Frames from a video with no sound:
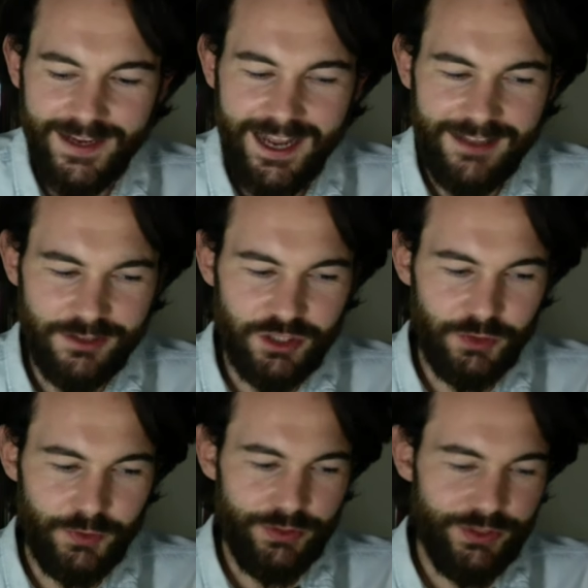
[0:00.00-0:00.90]
I'll
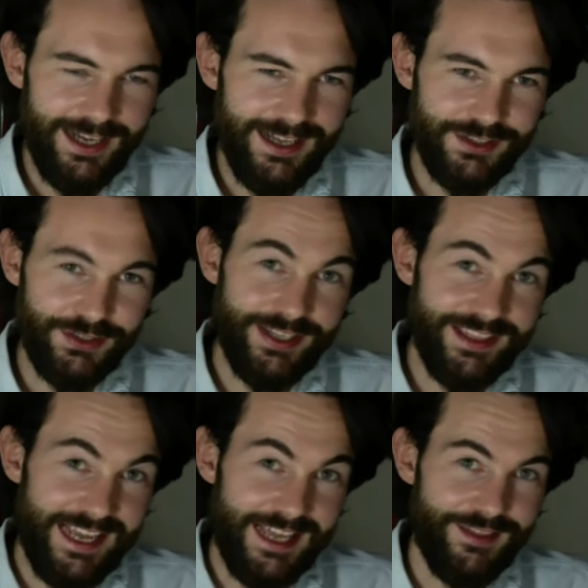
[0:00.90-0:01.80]
show you at
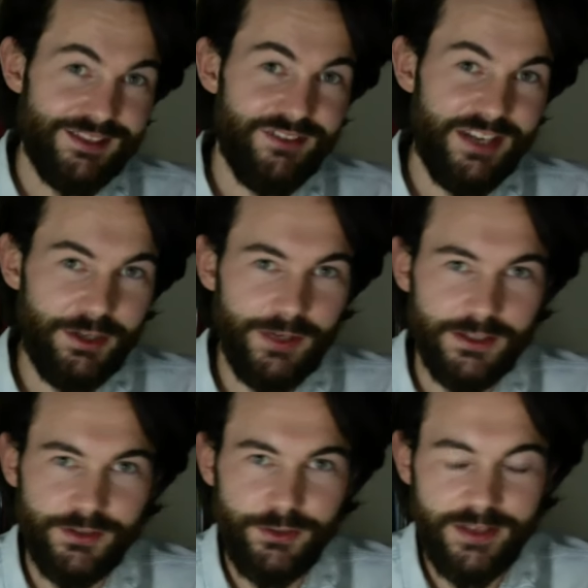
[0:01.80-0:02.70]
the end of this video. I'll
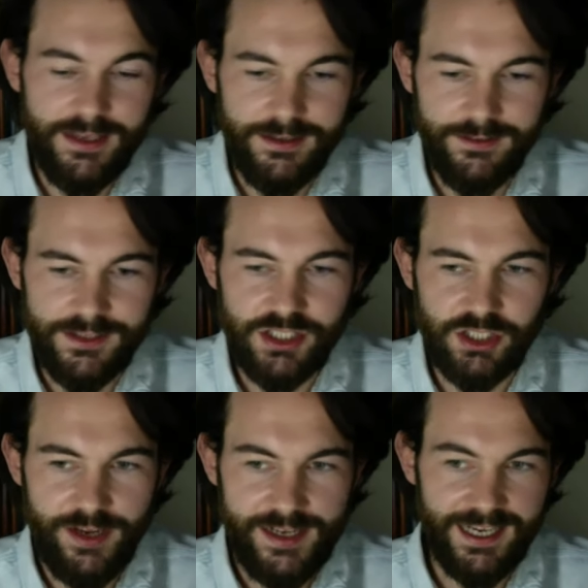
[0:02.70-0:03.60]
do the
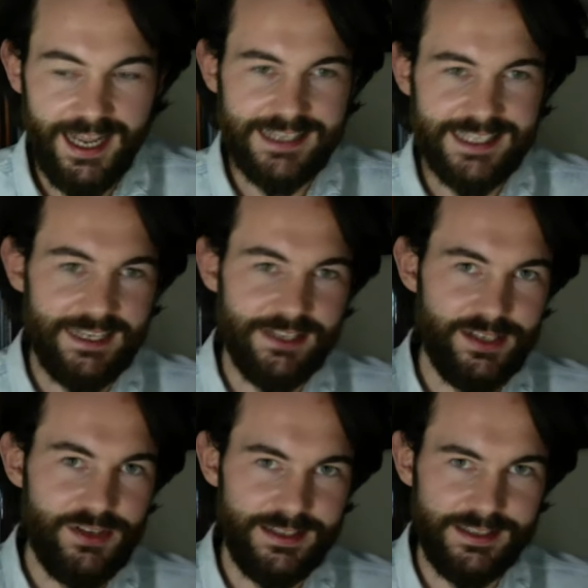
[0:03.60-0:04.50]
screencast thing so
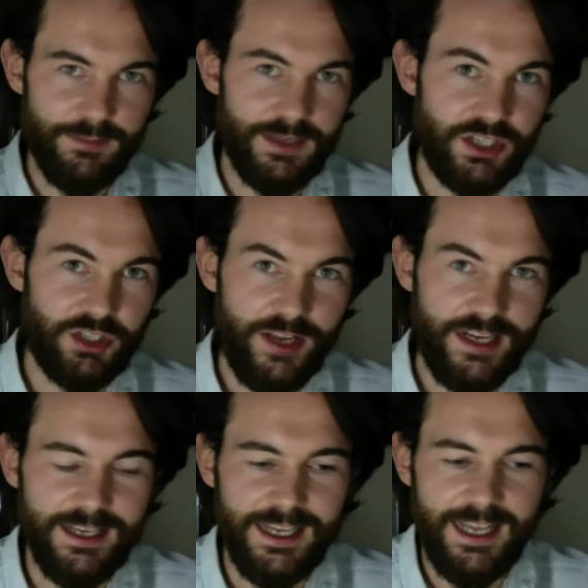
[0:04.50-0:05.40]
you can see my
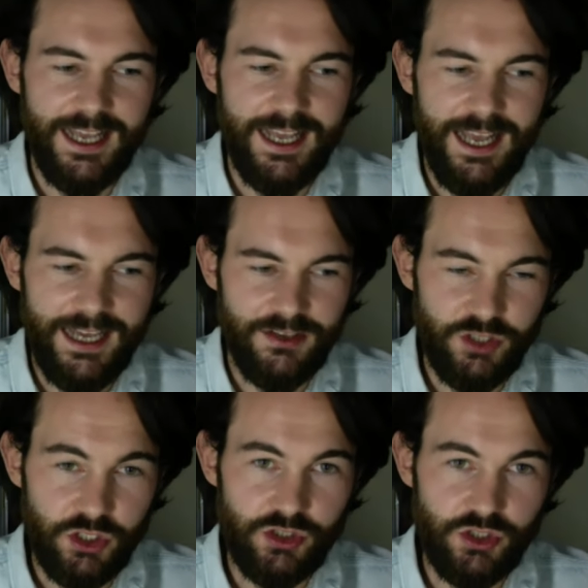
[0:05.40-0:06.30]
screen, and I'll
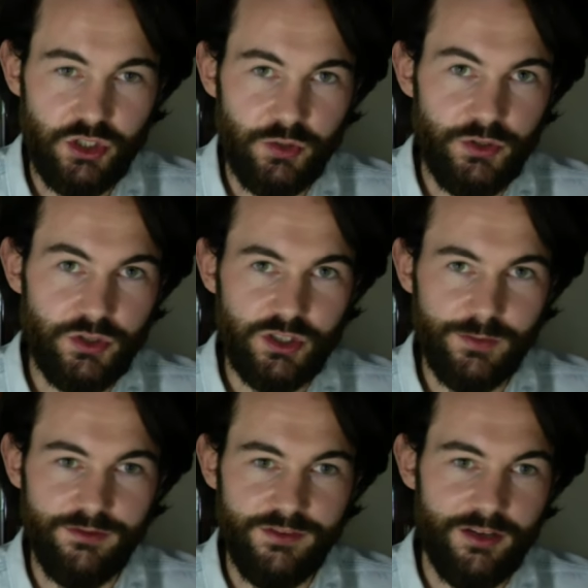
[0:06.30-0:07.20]
just show you some
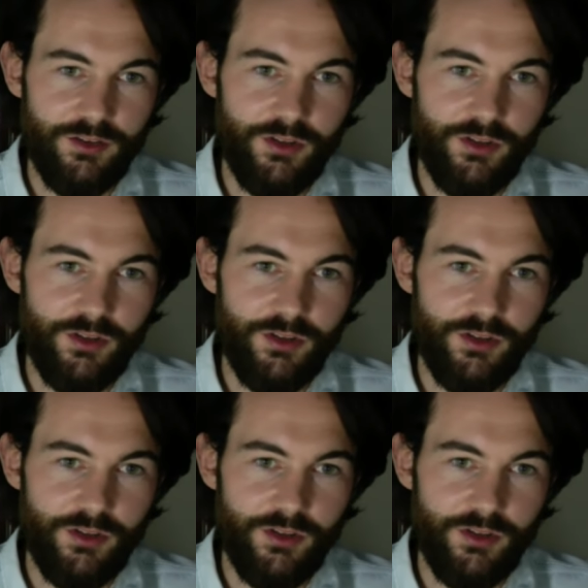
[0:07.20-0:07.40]
of the